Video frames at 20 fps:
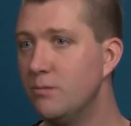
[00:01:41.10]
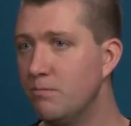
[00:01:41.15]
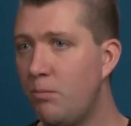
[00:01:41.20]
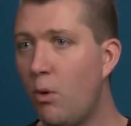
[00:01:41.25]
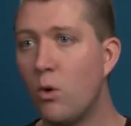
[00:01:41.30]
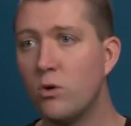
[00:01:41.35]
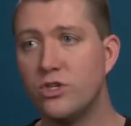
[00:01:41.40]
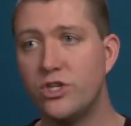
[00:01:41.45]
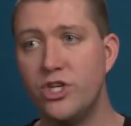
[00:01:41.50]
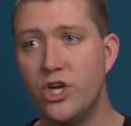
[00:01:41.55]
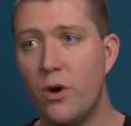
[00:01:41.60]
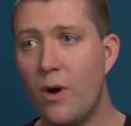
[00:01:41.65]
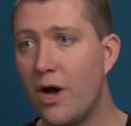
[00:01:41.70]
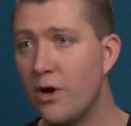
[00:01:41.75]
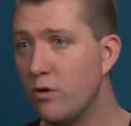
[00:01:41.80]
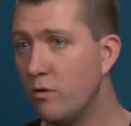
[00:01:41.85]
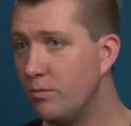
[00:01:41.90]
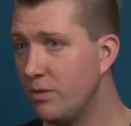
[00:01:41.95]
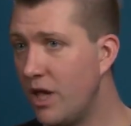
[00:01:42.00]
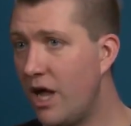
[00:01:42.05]
It's important to know
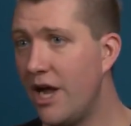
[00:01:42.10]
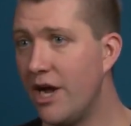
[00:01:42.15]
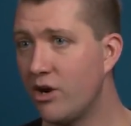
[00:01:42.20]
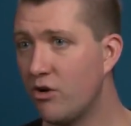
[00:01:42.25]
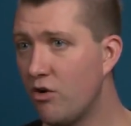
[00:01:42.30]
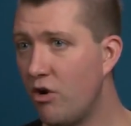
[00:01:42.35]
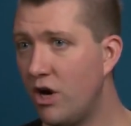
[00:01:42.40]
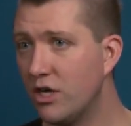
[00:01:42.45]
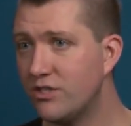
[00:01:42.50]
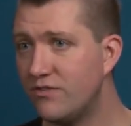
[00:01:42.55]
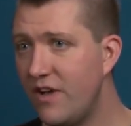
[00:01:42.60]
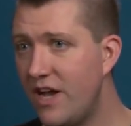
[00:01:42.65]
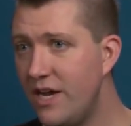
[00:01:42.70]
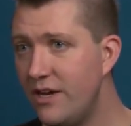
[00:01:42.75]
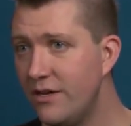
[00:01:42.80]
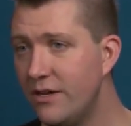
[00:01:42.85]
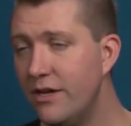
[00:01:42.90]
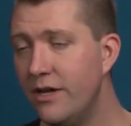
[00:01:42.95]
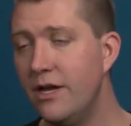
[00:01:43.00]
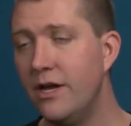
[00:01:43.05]
how to apply a
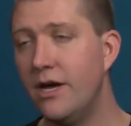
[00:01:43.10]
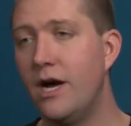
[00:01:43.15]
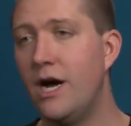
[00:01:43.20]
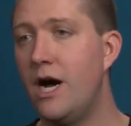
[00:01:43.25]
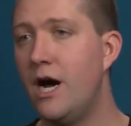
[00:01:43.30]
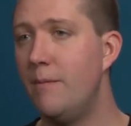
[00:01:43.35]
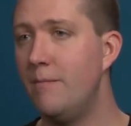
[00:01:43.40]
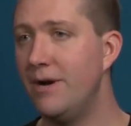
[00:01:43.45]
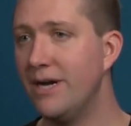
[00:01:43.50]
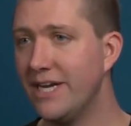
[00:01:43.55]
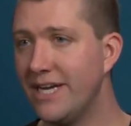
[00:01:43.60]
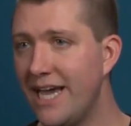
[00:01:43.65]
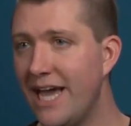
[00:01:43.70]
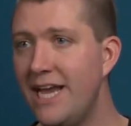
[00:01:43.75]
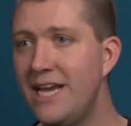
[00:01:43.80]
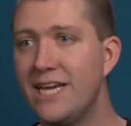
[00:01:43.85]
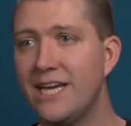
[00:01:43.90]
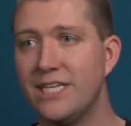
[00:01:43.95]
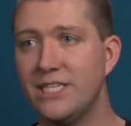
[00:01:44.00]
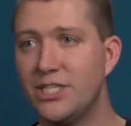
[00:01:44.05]
crossfade.
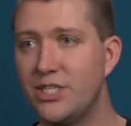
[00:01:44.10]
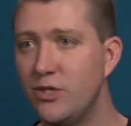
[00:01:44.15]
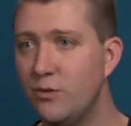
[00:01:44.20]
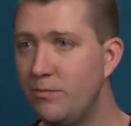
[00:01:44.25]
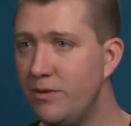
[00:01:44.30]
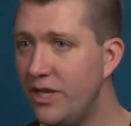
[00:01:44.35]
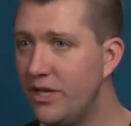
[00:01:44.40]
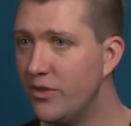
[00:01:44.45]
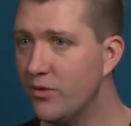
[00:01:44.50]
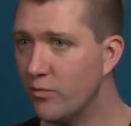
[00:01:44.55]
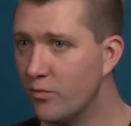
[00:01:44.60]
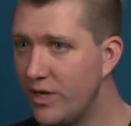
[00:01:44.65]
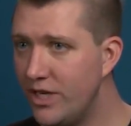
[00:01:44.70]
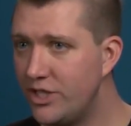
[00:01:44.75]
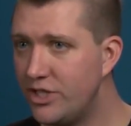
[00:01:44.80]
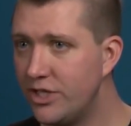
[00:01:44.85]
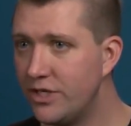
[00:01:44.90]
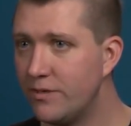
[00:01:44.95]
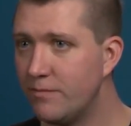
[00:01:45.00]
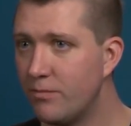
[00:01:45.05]
Again, it can still be in the
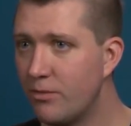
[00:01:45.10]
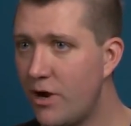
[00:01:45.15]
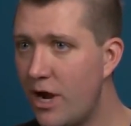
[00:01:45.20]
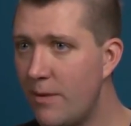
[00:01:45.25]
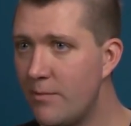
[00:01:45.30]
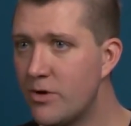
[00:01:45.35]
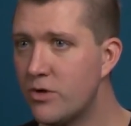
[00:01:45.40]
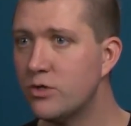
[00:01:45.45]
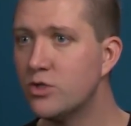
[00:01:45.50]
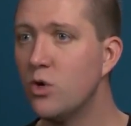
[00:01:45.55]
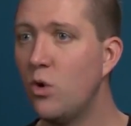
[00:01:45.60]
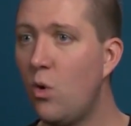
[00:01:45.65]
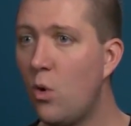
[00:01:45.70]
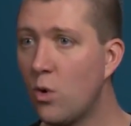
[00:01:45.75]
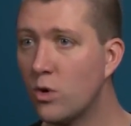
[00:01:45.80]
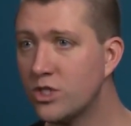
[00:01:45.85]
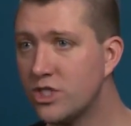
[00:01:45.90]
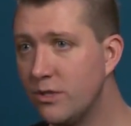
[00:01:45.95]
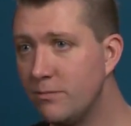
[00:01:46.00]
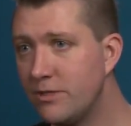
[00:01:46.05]
region parameters,
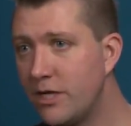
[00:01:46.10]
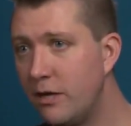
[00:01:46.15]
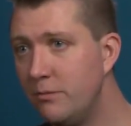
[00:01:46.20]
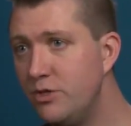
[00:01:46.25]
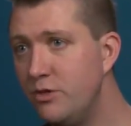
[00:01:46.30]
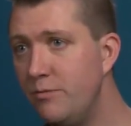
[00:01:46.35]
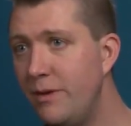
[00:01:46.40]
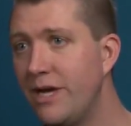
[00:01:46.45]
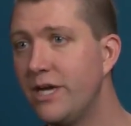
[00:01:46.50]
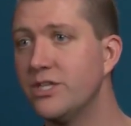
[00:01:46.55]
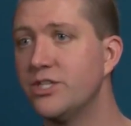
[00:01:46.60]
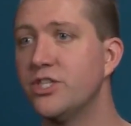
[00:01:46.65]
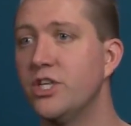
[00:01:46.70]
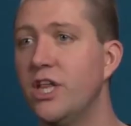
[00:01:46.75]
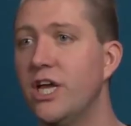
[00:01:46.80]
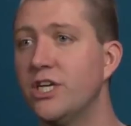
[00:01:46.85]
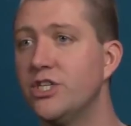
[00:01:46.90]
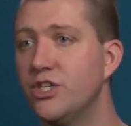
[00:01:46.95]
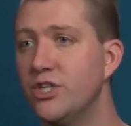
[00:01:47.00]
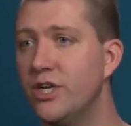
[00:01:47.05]
or sometimes you make a
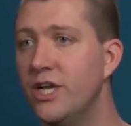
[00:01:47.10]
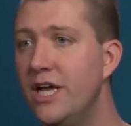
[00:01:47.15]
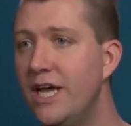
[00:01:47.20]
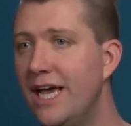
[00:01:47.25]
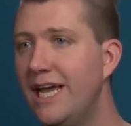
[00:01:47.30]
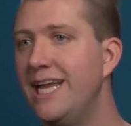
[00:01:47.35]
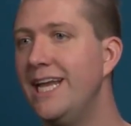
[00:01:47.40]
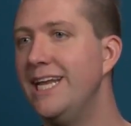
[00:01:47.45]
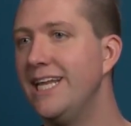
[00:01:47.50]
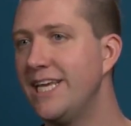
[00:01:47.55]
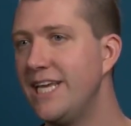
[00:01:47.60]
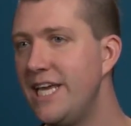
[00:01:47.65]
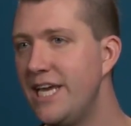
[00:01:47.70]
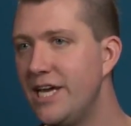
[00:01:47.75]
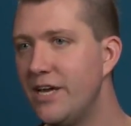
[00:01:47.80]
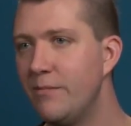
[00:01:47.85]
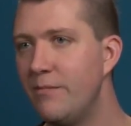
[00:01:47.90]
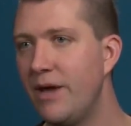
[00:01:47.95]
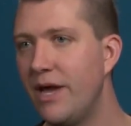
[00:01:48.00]
selection and hit a key